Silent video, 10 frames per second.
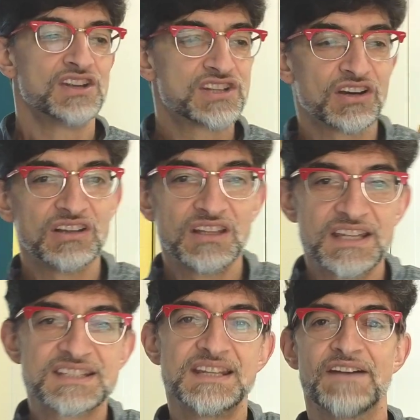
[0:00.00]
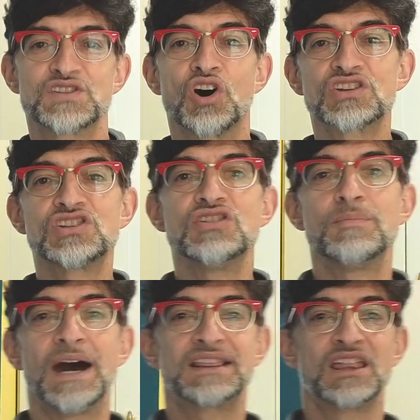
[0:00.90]
So listen, I've talked to
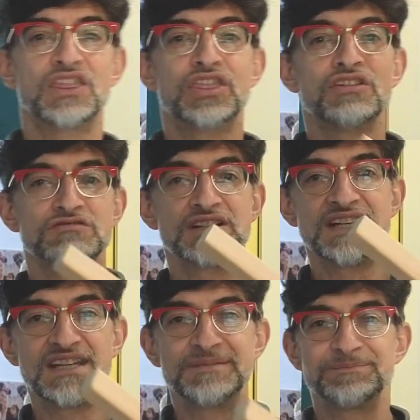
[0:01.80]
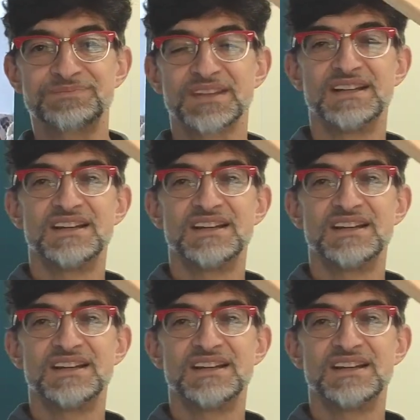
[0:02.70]
you about the three